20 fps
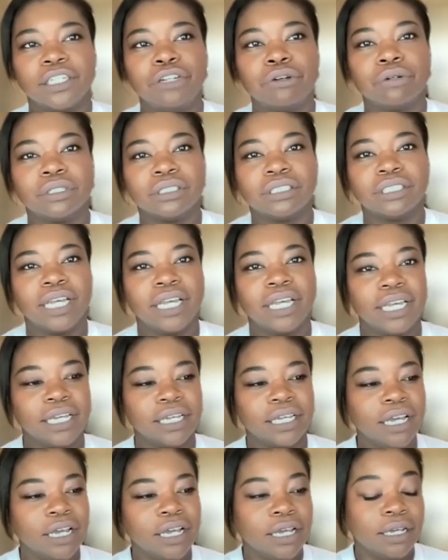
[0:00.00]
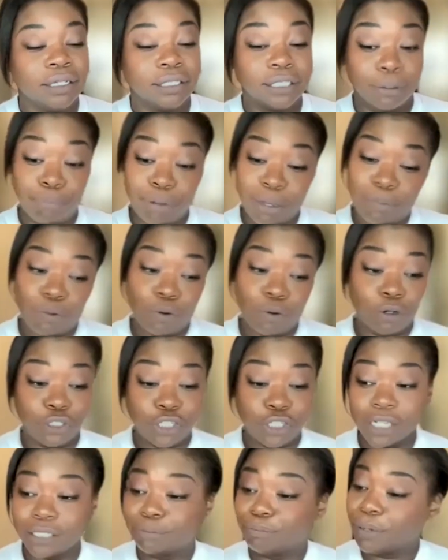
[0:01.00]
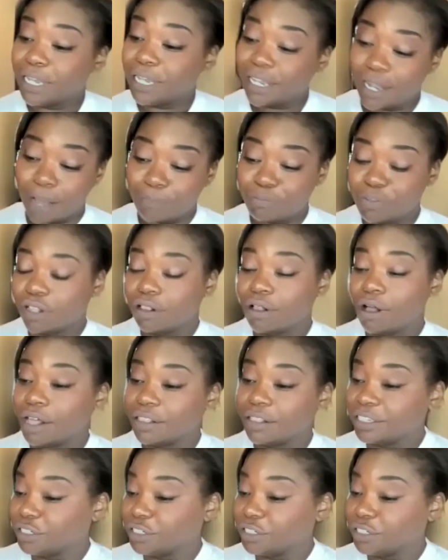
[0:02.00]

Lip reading: You were saying some people are just picking up the cloth